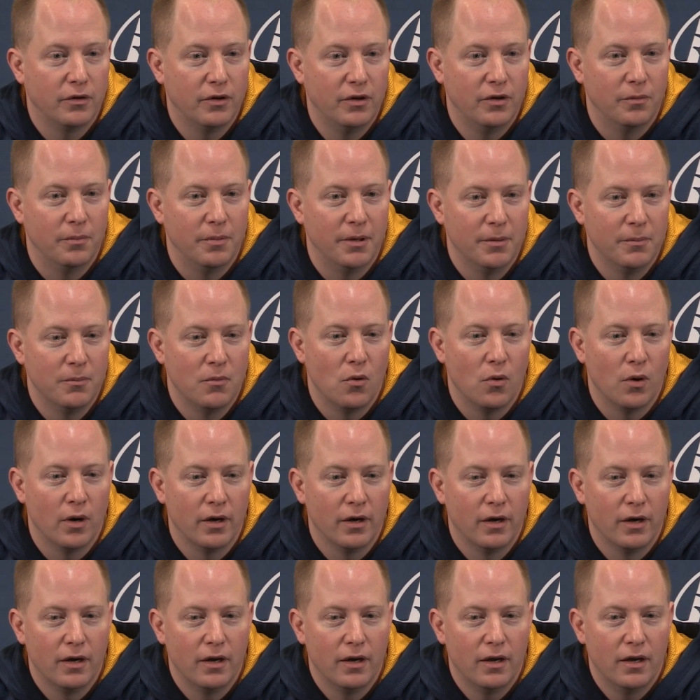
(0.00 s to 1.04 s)
a little bit more.
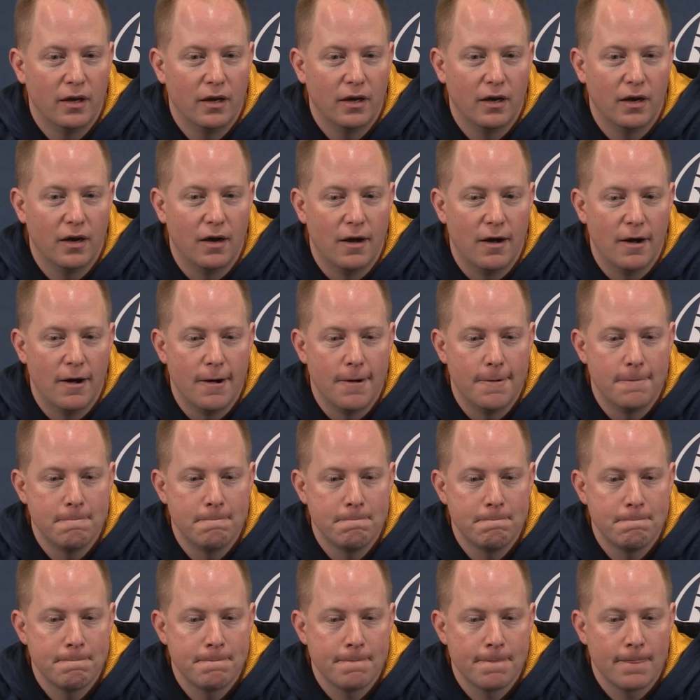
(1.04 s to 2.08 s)
Um,
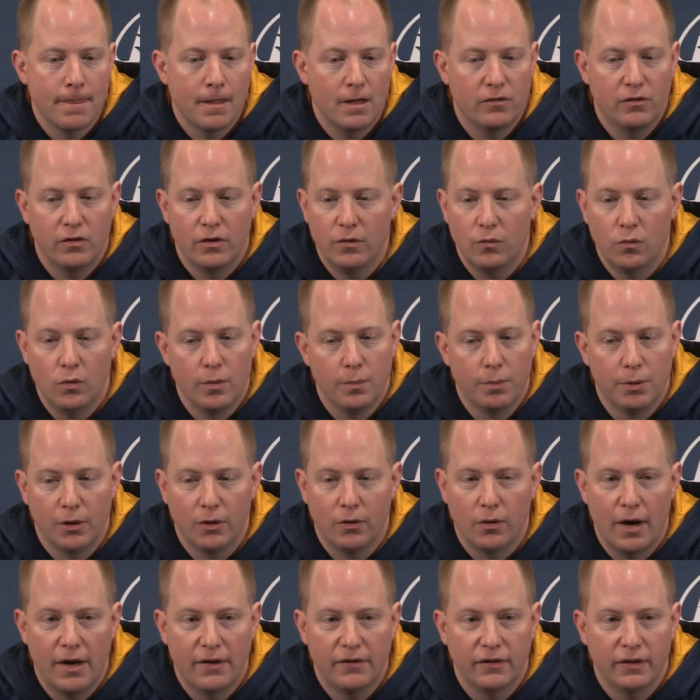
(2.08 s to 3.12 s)
so that we're
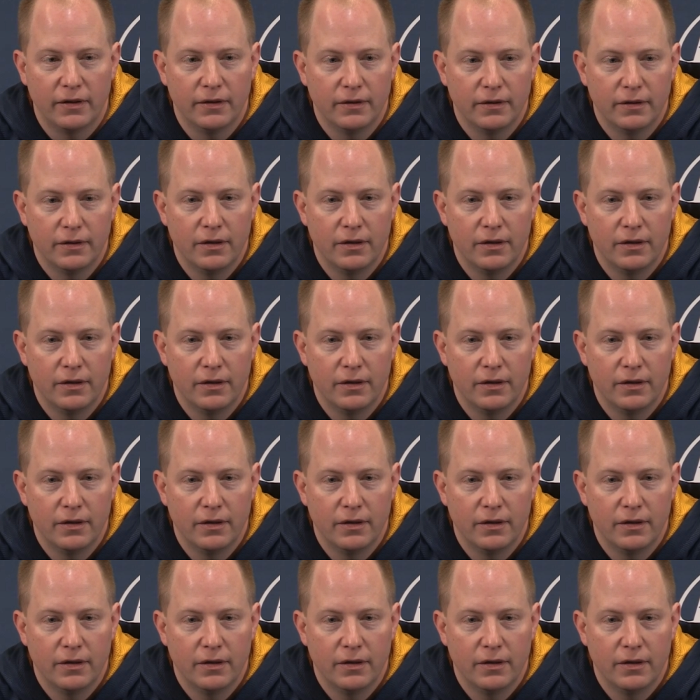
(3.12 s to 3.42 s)
progressing.